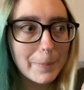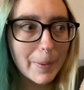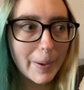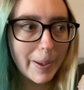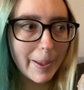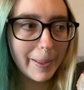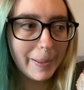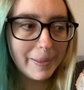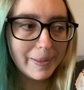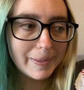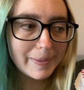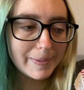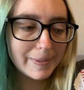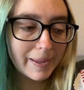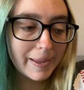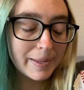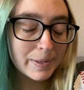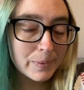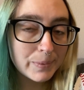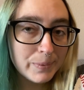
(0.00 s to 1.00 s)
but
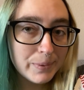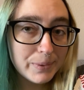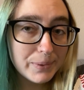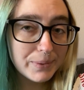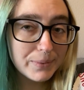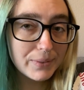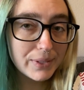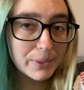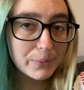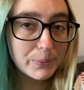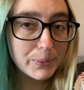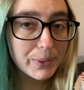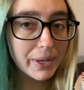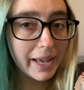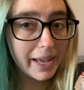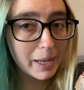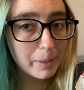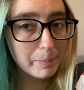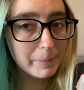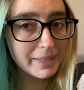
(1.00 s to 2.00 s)
i don't know if that will
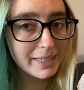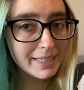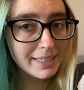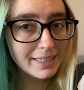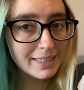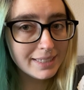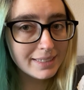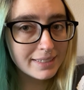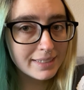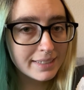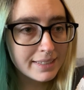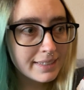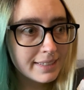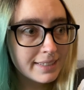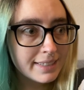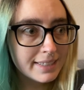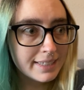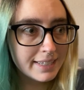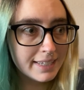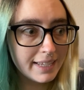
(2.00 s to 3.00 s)
happen
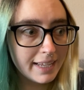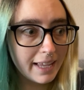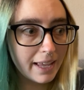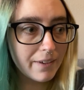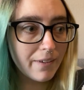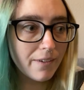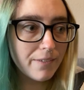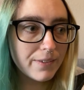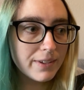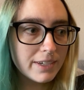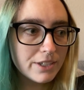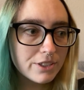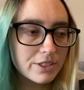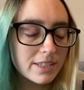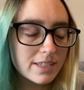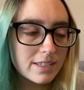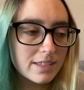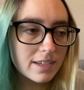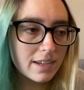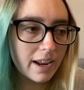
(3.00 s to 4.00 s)
if i finish
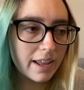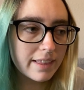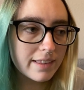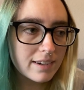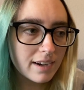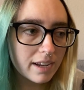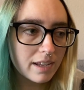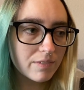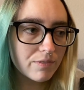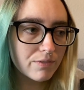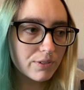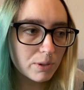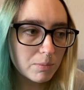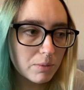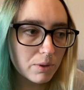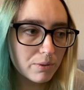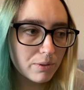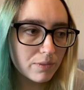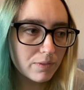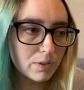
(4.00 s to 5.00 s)
this today then i can film
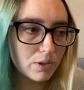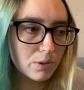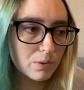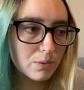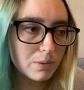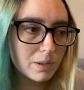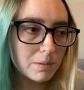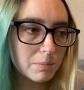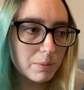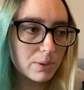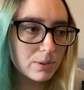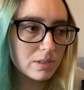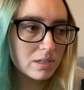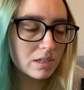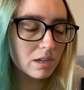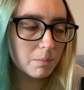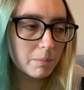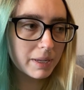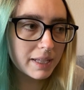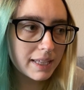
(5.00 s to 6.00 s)
the review and post it
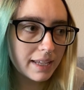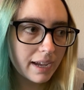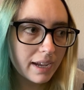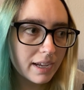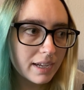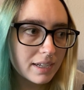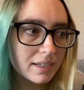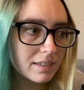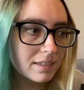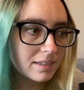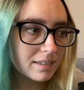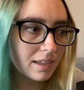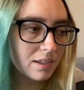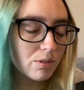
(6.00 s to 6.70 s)
on monday because i